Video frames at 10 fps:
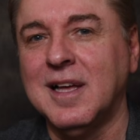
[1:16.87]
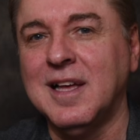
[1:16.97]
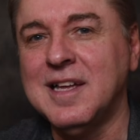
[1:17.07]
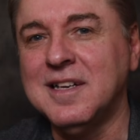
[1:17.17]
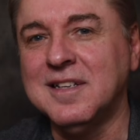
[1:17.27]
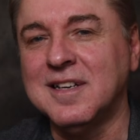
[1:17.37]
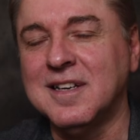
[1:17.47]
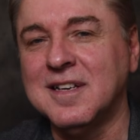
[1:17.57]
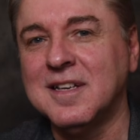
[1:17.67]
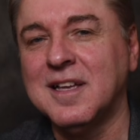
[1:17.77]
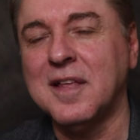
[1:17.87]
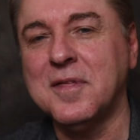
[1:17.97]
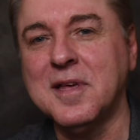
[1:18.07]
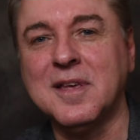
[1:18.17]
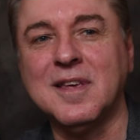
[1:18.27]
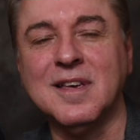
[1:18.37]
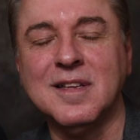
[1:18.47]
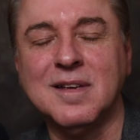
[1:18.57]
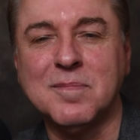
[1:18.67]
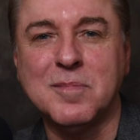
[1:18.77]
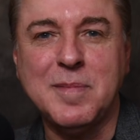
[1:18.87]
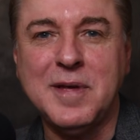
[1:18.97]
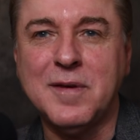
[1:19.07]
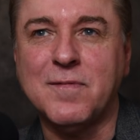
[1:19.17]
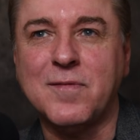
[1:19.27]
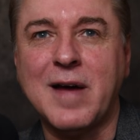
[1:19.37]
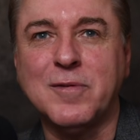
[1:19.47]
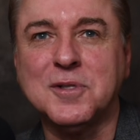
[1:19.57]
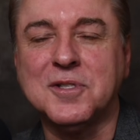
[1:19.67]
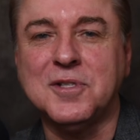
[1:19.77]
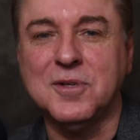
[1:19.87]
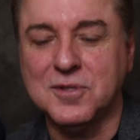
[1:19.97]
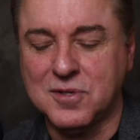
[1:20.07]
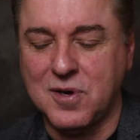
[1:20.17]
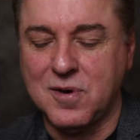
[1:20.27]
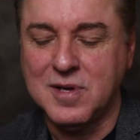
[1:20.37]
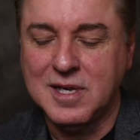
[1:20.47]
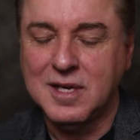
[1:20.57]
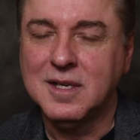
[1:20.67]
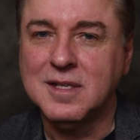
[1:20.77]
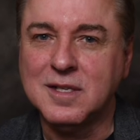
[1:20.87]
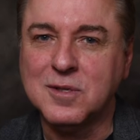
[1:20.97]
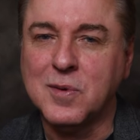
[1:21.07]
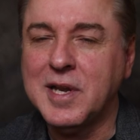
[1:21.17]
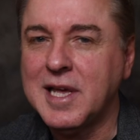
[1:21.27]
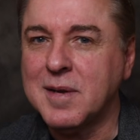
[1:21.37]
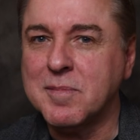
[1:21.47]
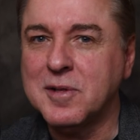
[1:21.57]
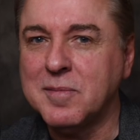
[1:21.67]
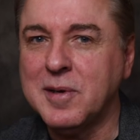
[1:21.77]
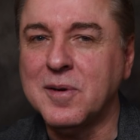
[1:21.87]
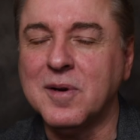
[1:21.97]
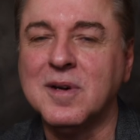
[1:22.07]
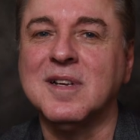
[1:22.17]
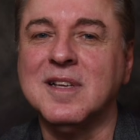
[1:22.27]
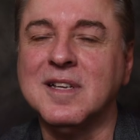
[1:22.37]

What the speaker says: And I think maybe 5 or 6 years ago, the 28 millimeter,